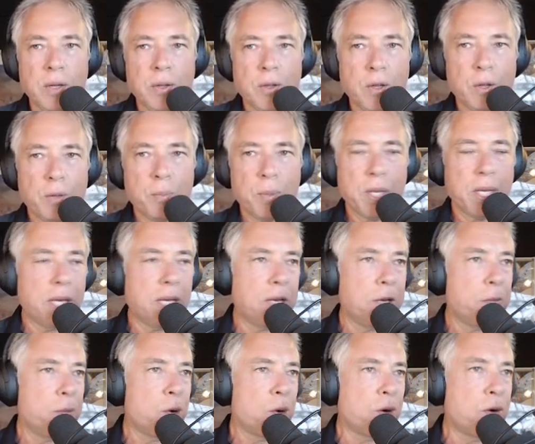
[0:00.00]
that you play an
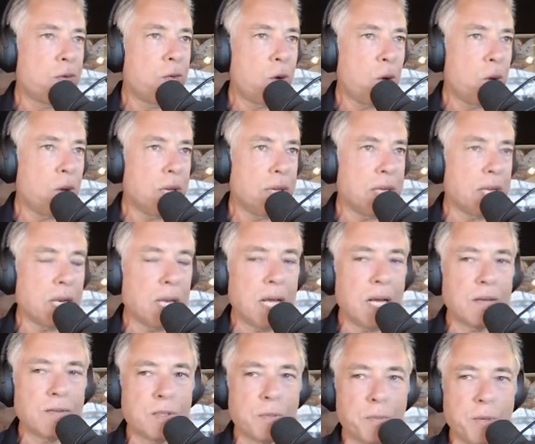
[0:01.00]
important role in the
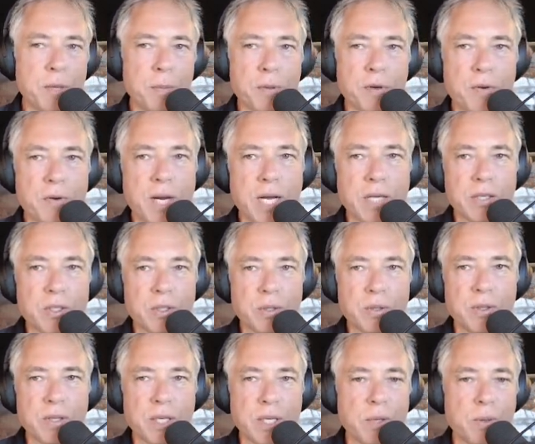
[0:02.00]
lives of people around
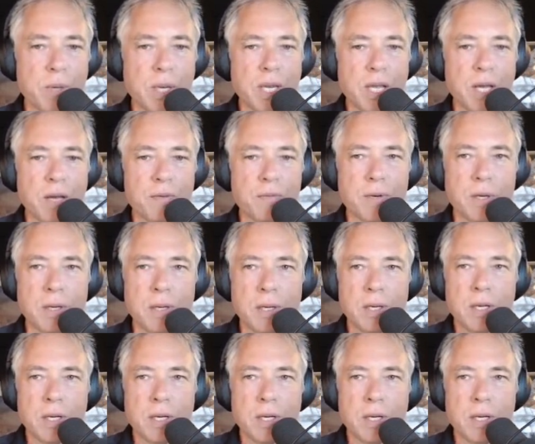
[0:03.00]
you, that you are loved